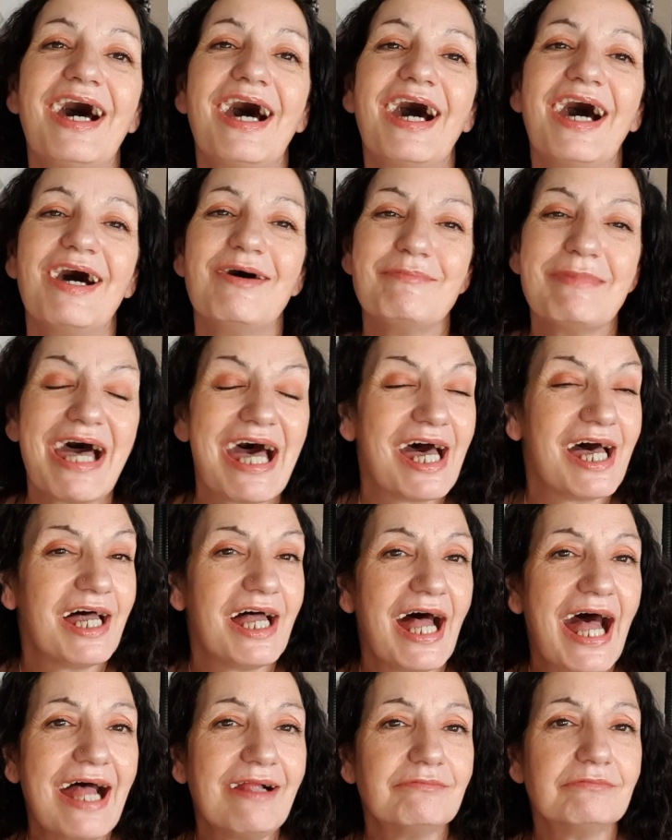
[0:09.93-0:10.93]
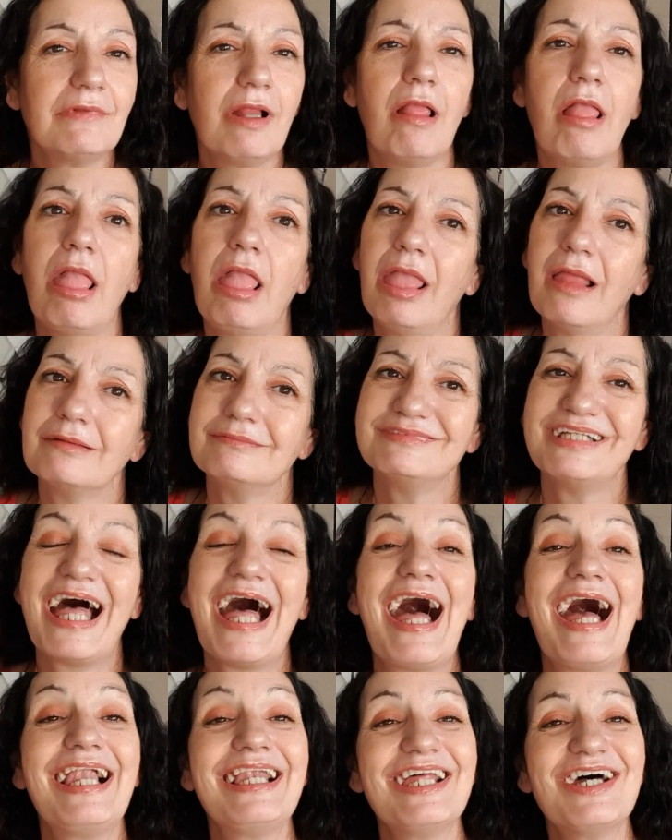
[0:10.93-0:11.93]
Hi,
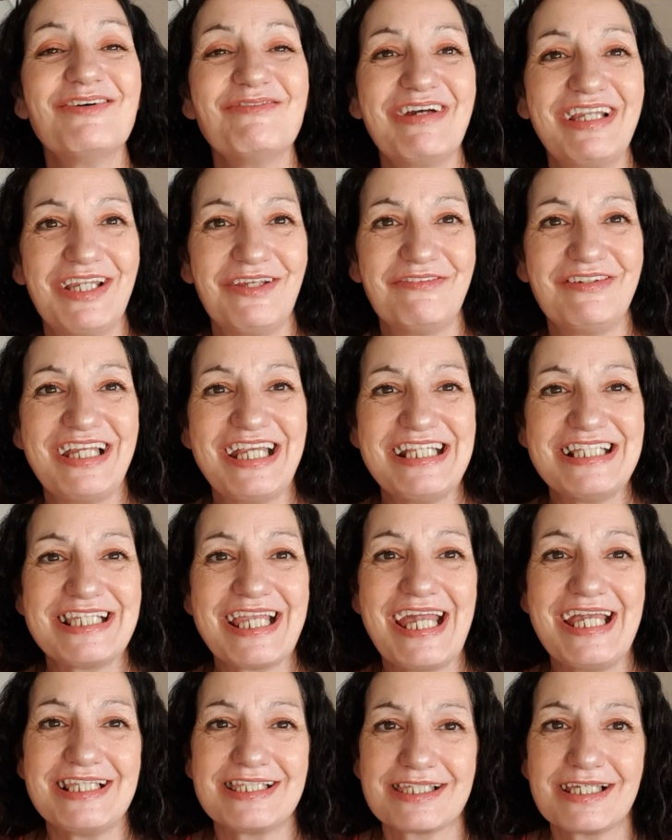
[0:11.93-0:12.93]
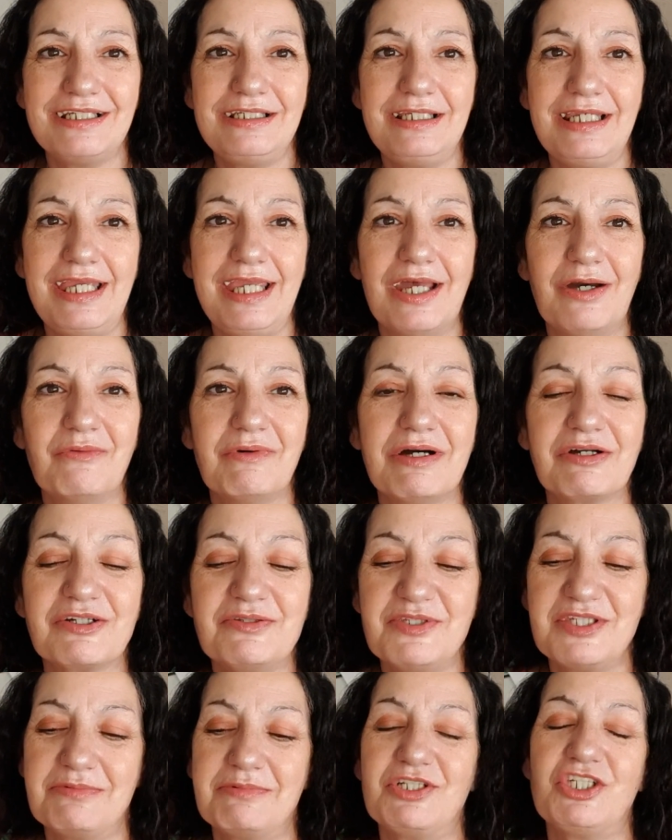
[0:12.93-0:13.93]
hello my lovelies, it's Leah. Welcome
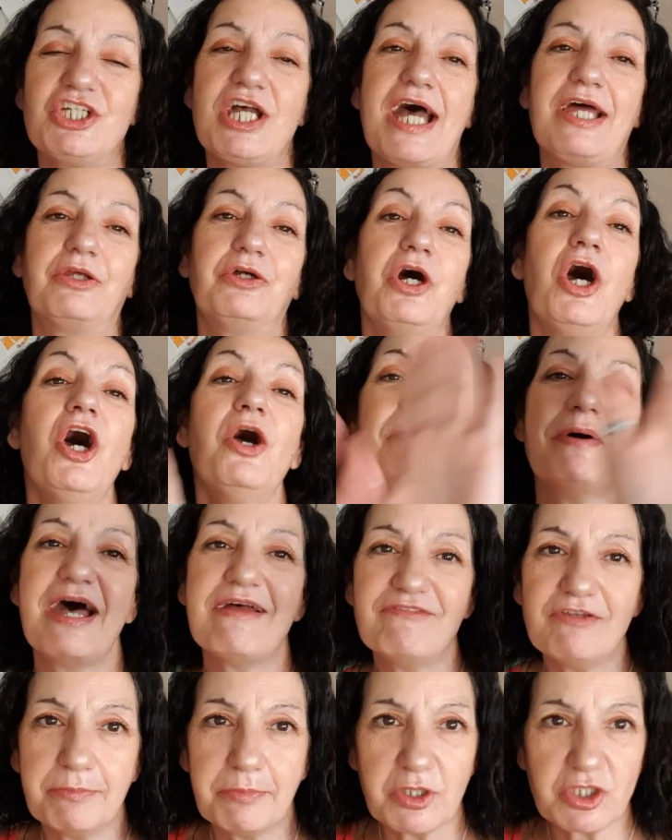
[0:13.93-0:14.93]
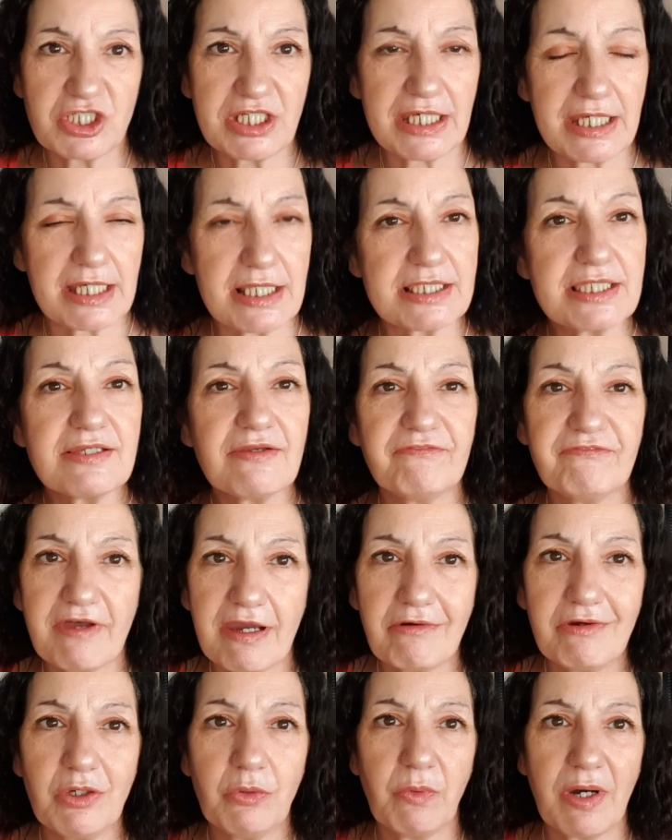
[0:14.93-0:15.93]
to my channel. Hope everybody is
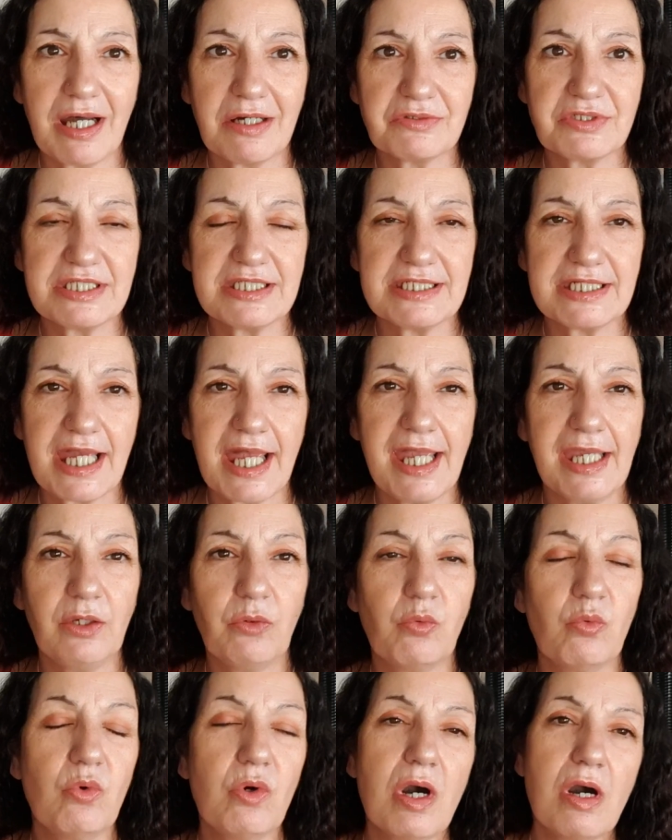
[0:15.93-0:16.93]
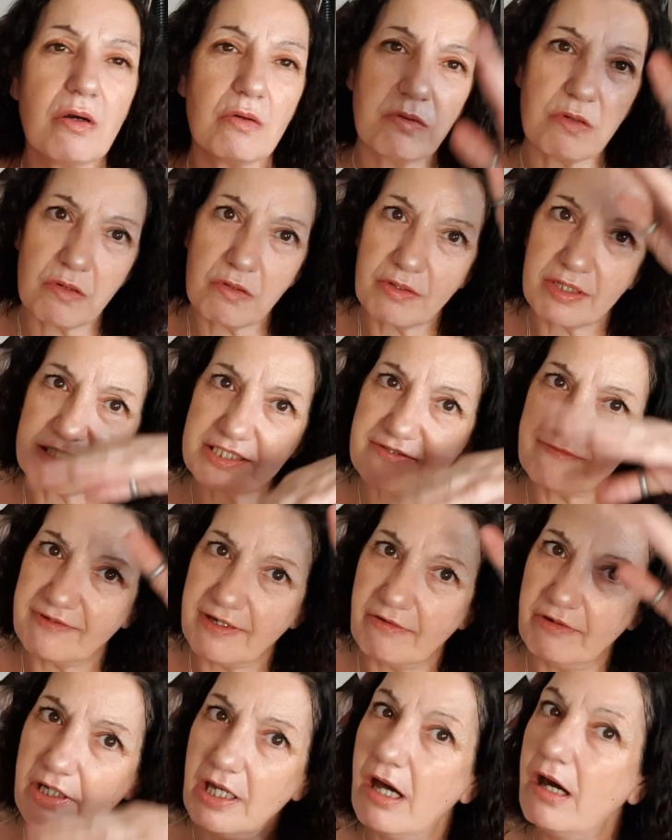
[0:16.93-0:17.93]
very well today. Woo! It's
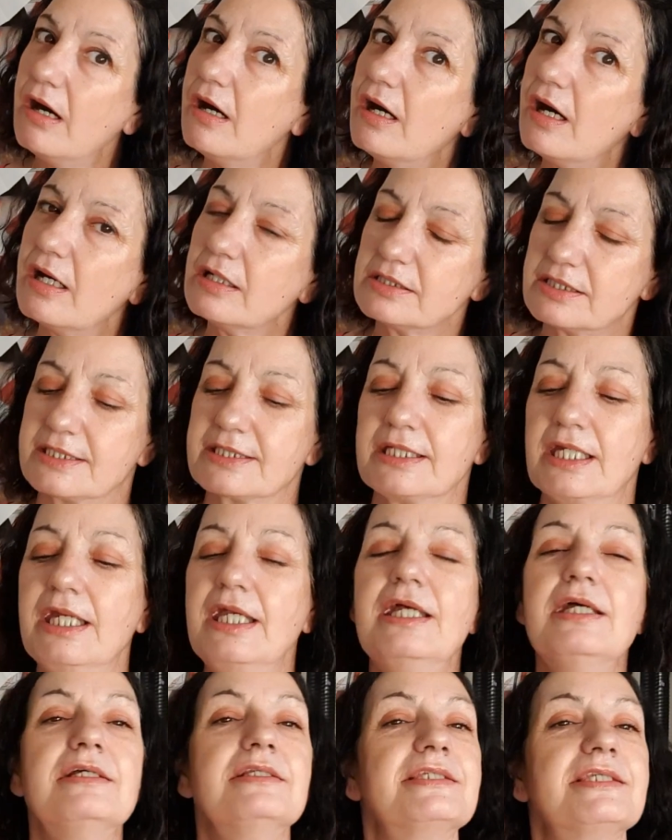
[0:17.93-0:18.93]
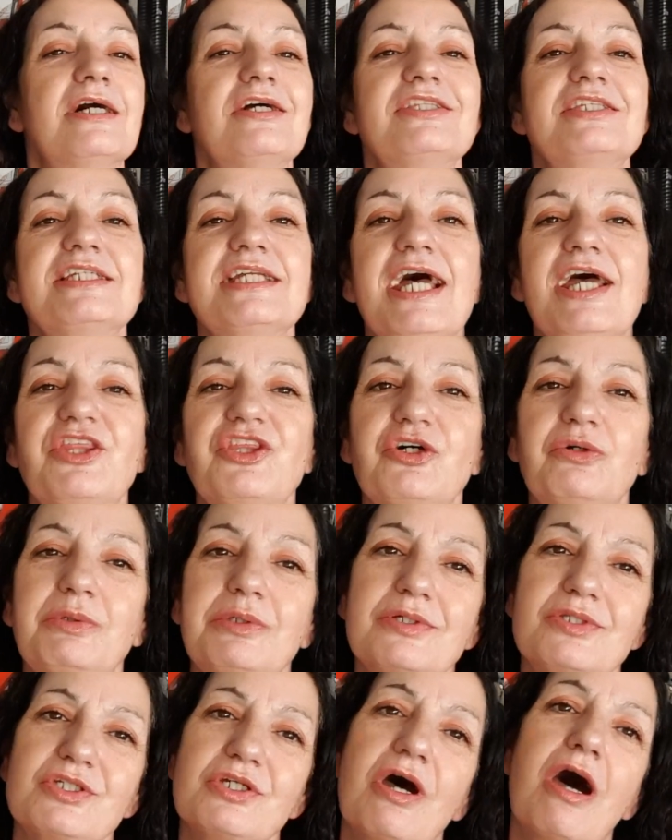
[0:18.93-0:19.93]
very hot. So today I thought
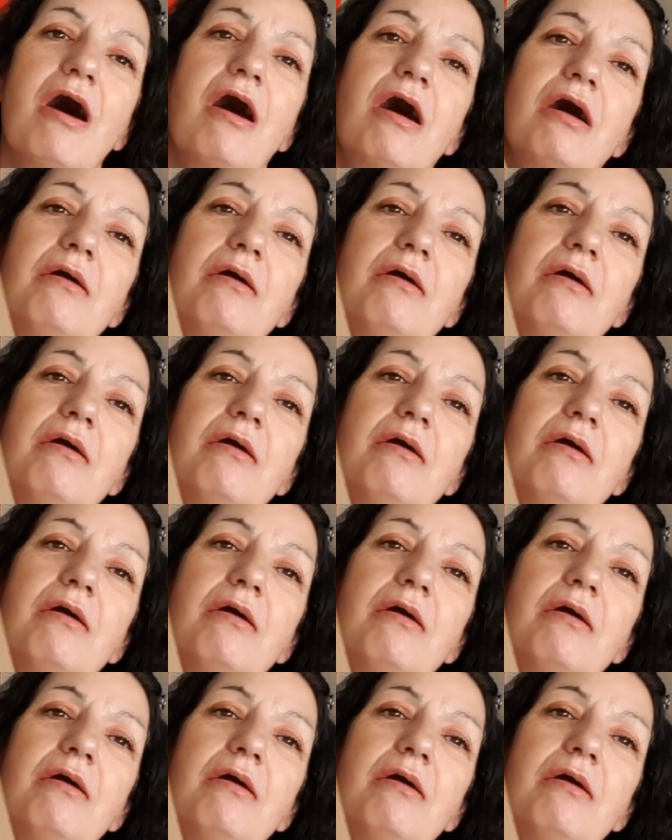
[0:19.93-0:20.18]
we'd do our